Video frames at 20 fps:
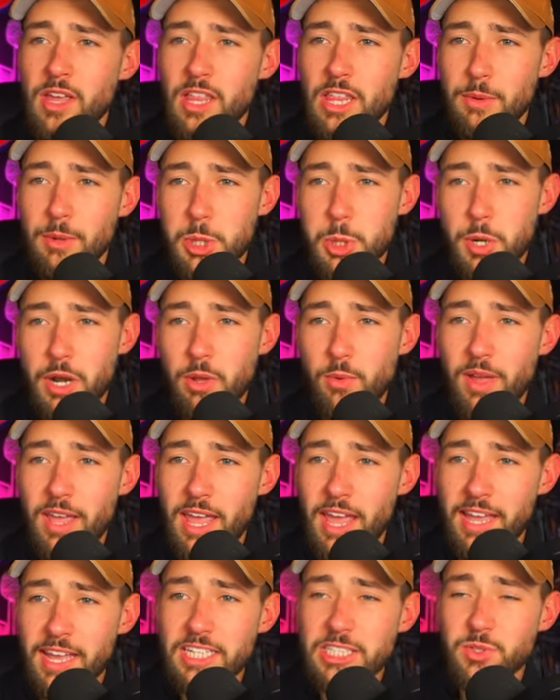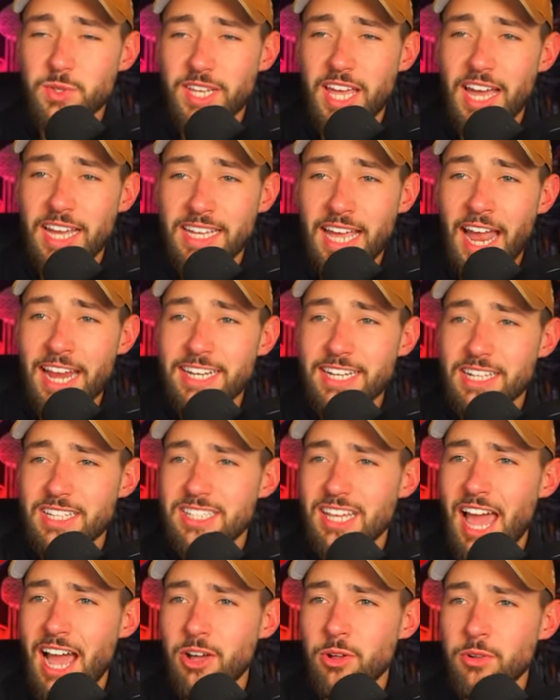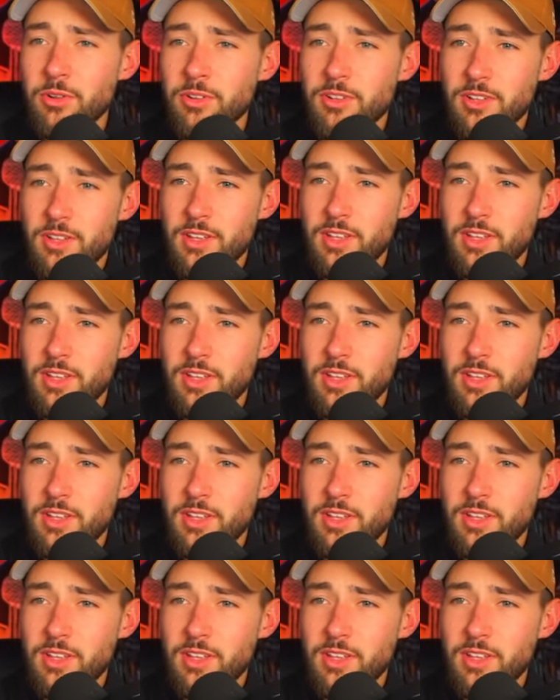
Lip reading: Then we traded away Higgins. We got Guyton at tackle.